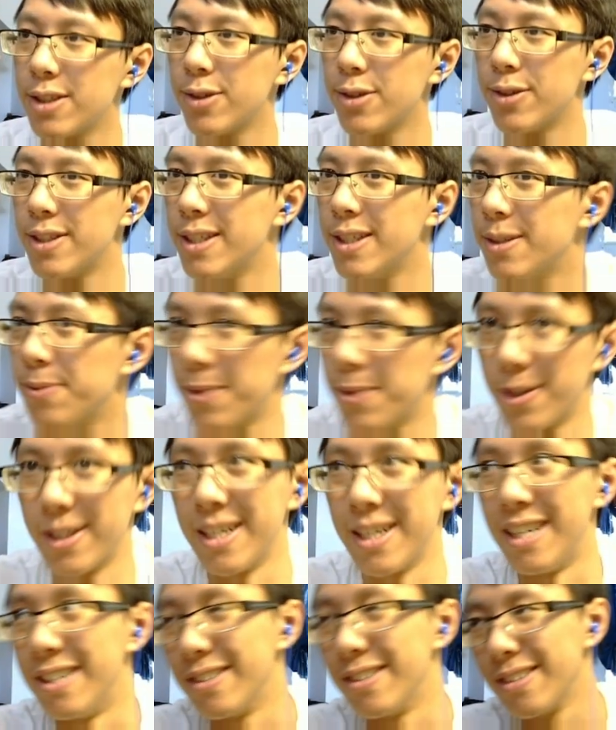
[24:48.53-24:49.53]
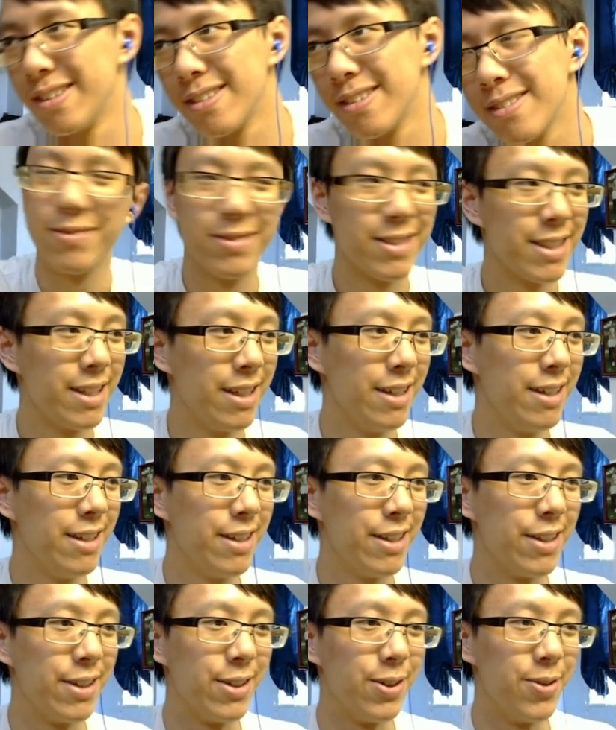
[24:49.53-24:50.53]
So it didn't work out.
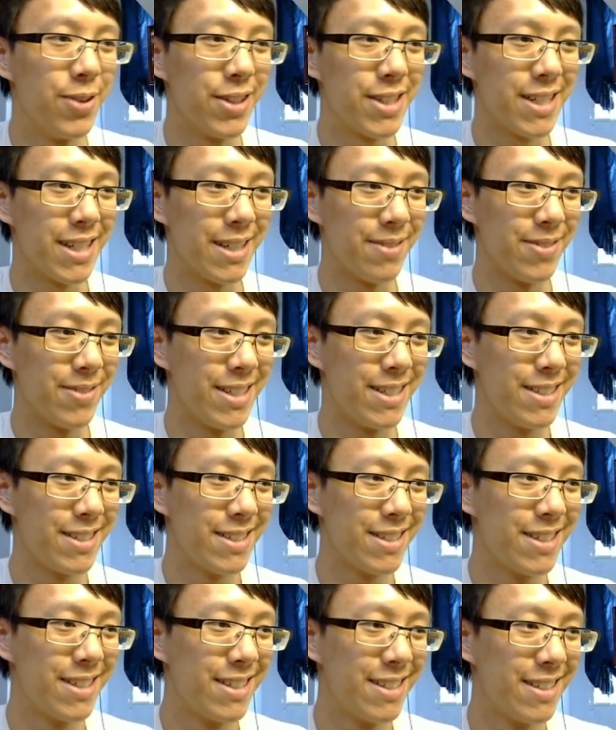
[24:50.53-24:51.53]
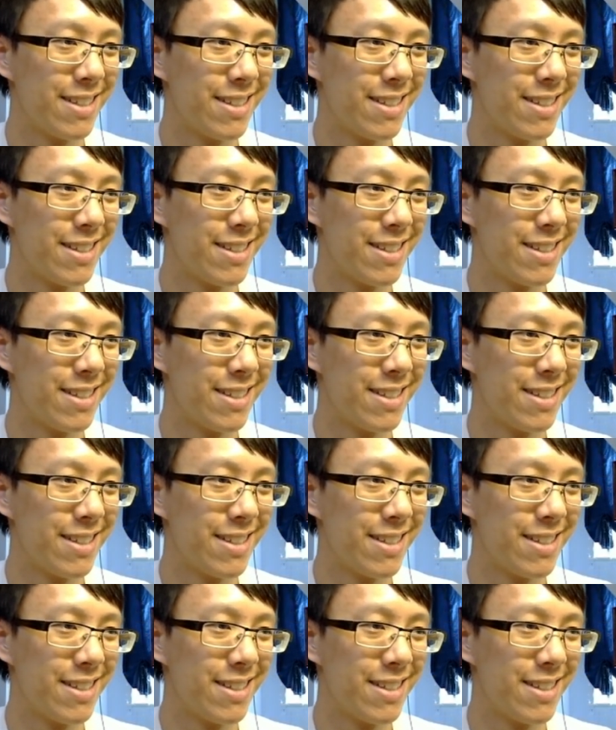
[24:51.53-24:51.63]
You know what time it is?